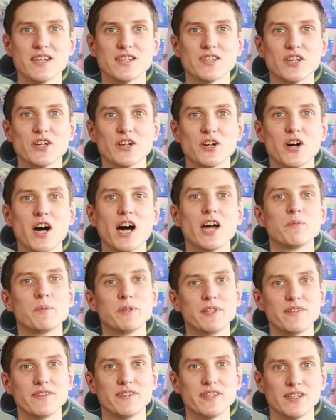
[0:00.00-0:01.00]
So I've
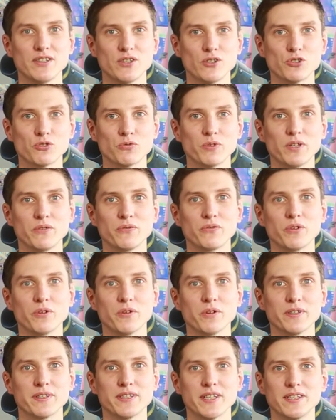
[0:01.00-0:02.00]
been in the industry
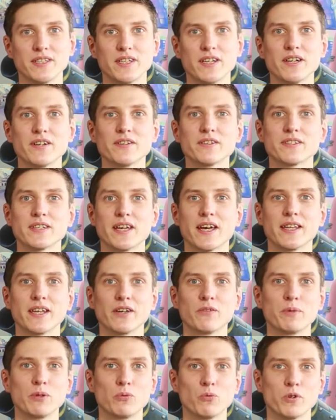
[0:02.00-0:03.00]
for 10 years and
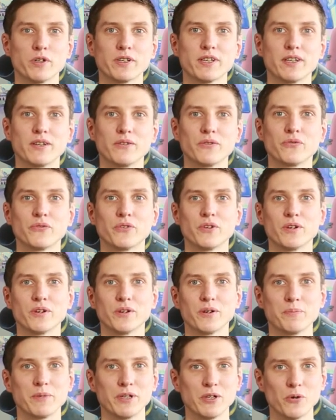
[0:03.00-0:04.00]
I've been working
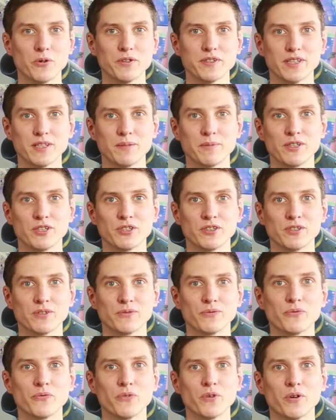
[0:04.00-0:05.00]
for Mikros
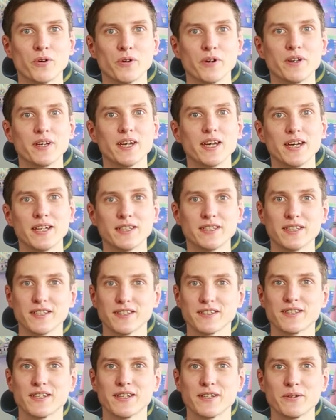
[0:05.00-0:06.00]
Animation for 8
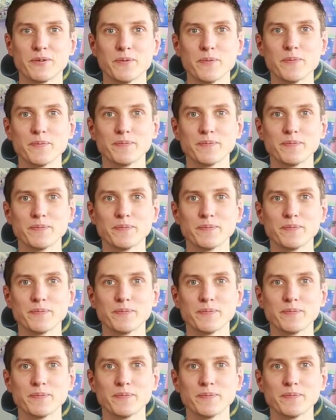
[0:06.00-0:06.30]
years now.